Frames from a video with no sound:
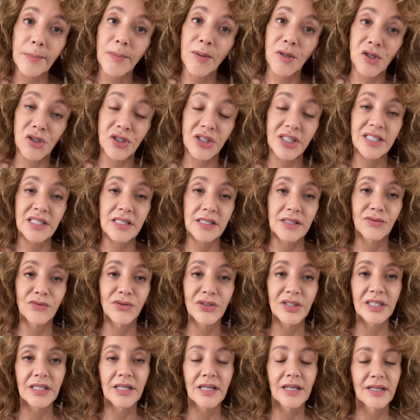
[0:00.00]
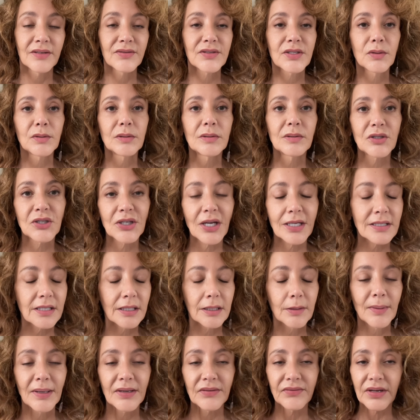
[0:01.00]
artist in real life, so we were chatting
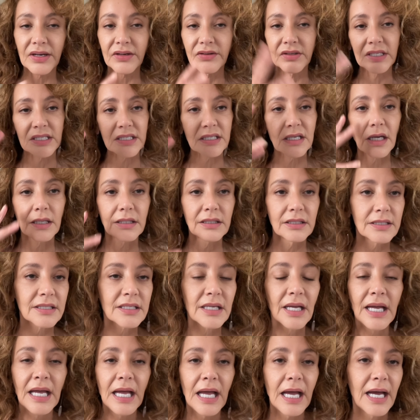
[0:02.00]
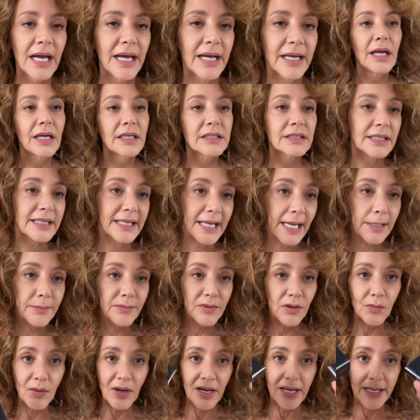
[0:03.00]
about various colours, and I came
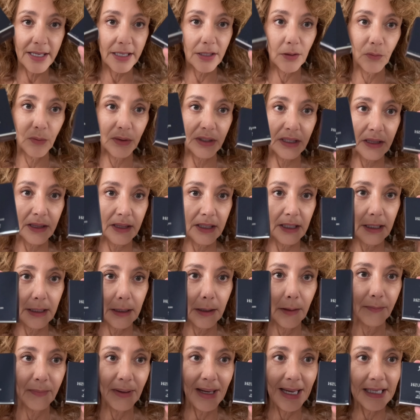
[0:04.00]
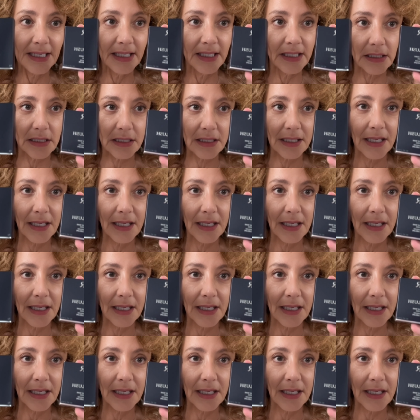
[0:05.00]
away with the palette